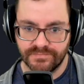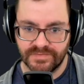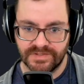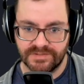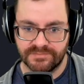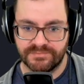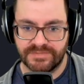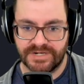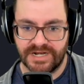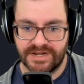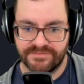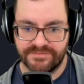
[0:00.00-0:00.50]

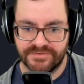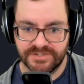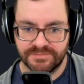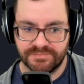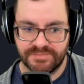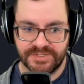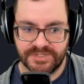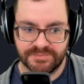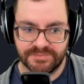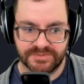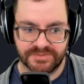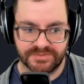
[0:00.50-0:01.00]
But I've heard
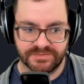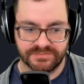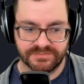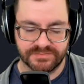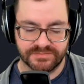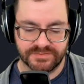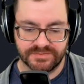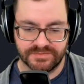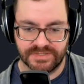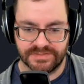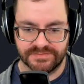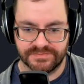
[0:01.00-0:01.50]
people
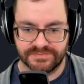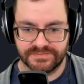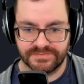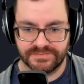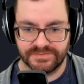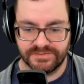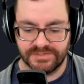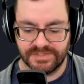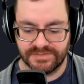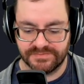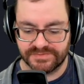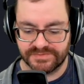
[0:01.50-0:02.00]
who have
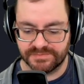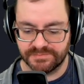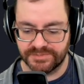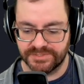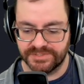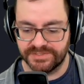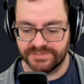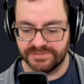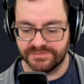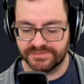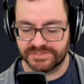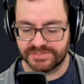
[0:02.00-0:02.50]
some
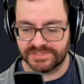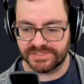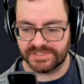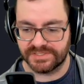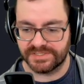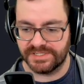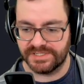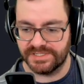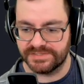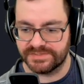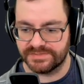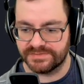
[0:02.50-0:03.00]
good use
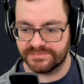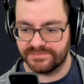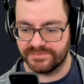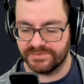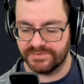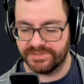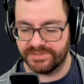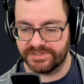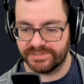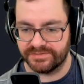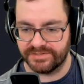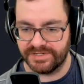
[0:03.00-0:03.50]
cases
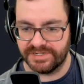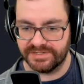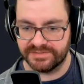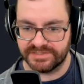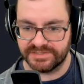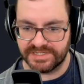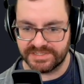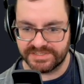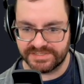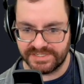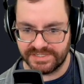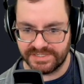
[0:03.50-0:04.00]
for it around
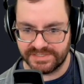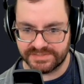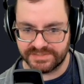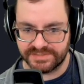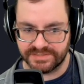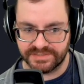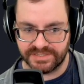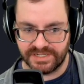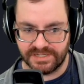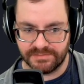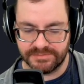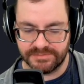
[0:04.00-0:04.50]
like testing
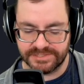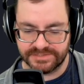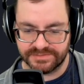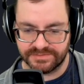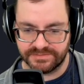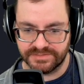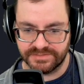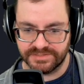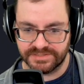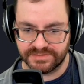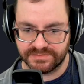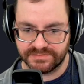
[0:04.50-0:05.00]

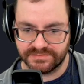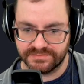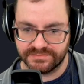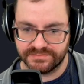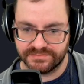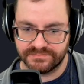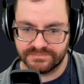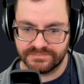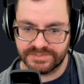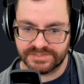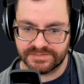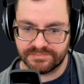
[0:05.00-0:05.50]
combinatoric
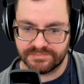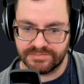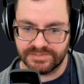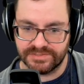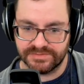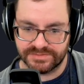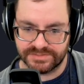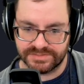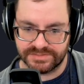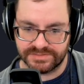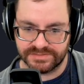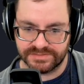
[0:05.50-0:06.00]

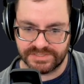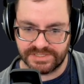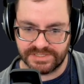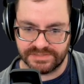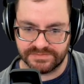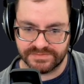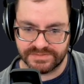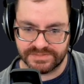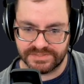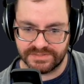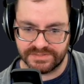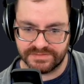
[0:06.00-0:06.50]
explosion kind of
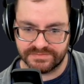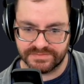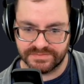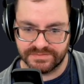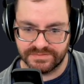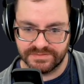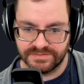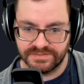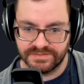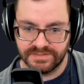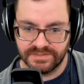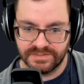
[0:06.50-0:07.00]
stuff,
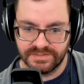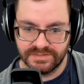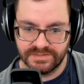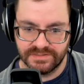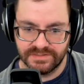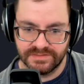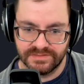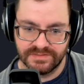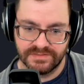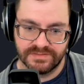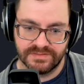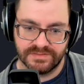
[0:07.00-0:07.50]

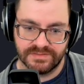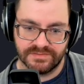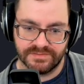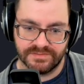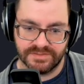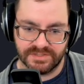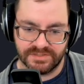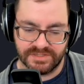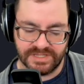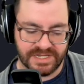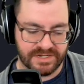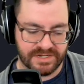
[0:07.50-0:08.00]
where
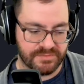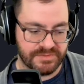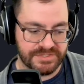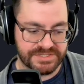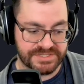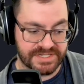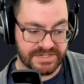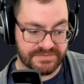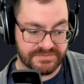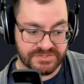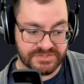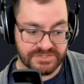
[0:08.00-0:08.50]
they're like, we just
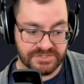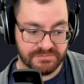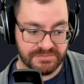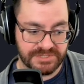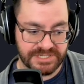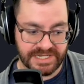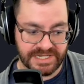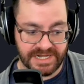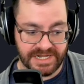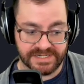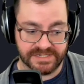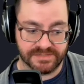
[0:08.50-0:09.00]
have too
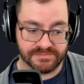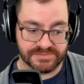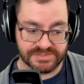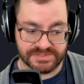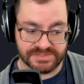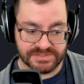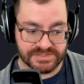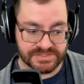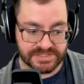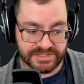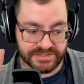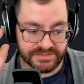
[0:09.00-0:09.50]
many items
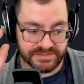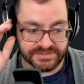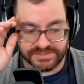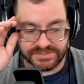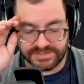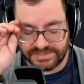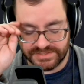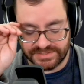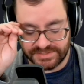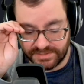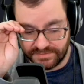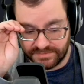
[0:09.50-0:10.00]
and skills
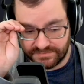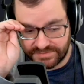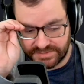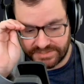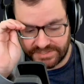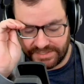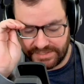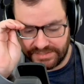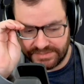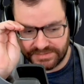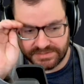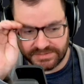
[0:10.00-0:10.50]
and stuff to
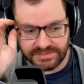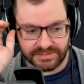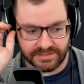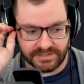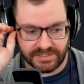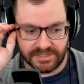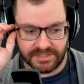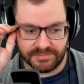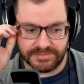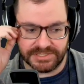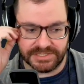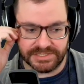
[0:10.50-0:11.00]
test in
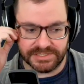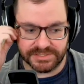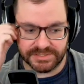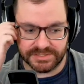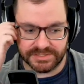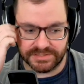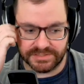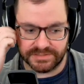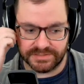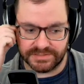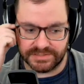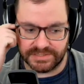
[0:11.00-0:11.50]

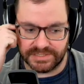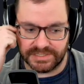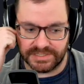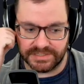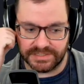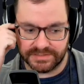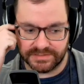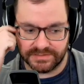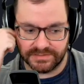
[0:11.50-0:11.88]
combination, and like